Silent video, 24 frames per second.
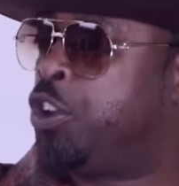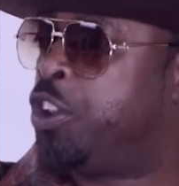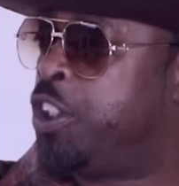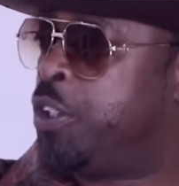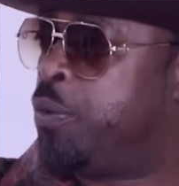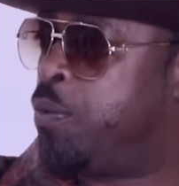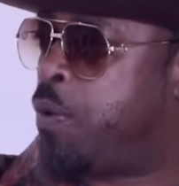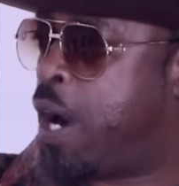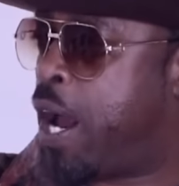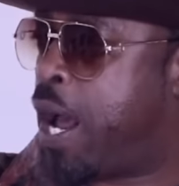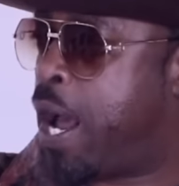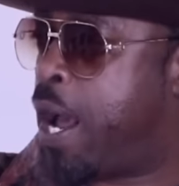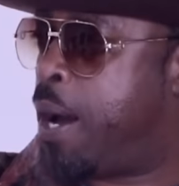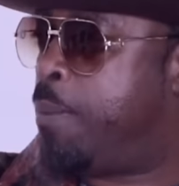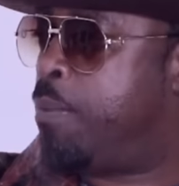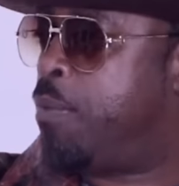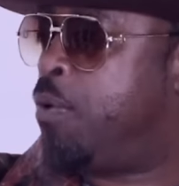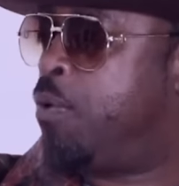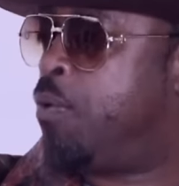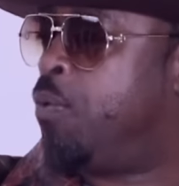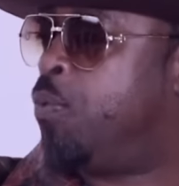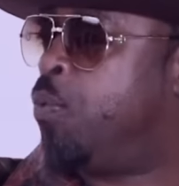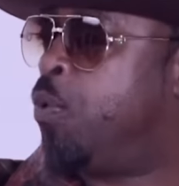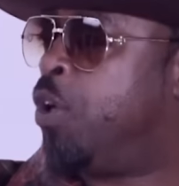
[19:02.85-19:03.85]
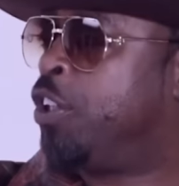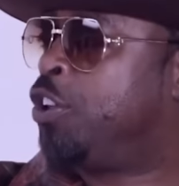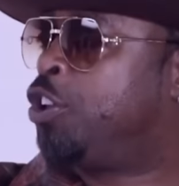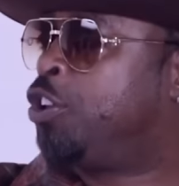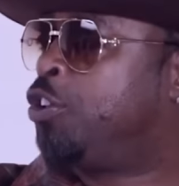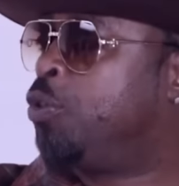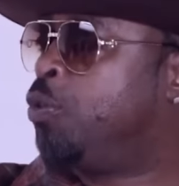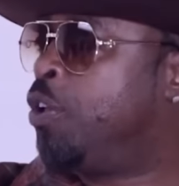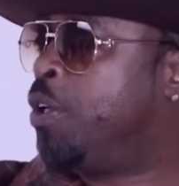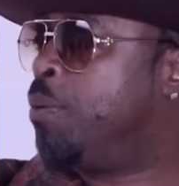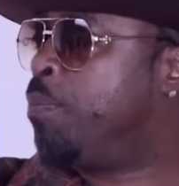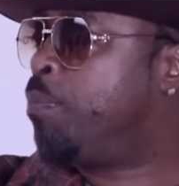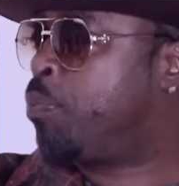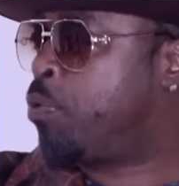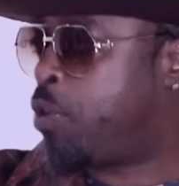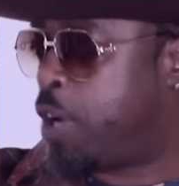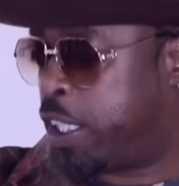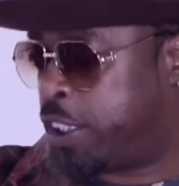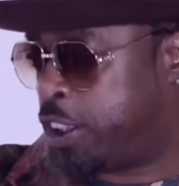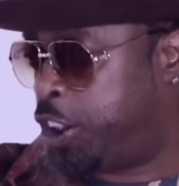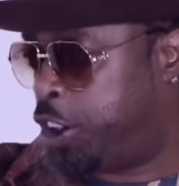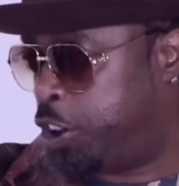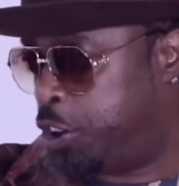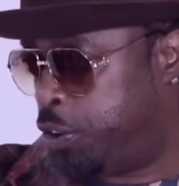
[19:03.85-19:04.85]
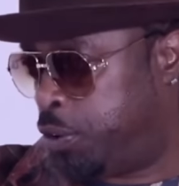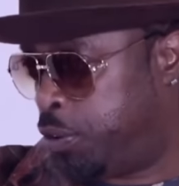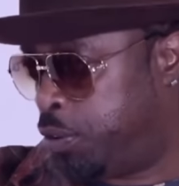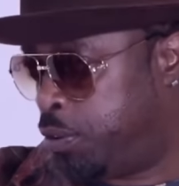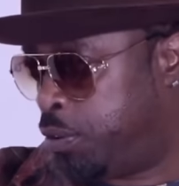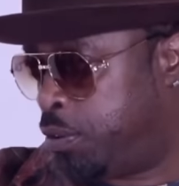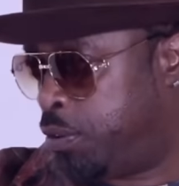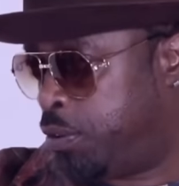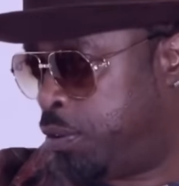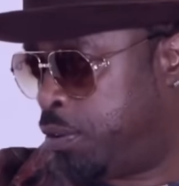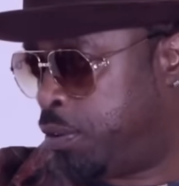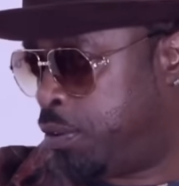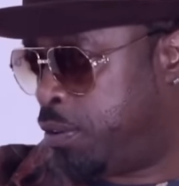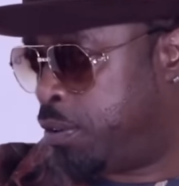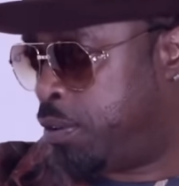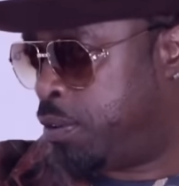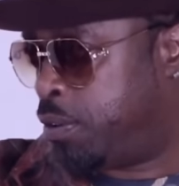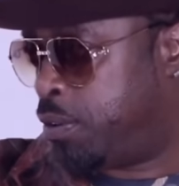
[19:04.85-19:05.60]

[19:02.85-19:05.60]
Kool G Rap wants to impress you.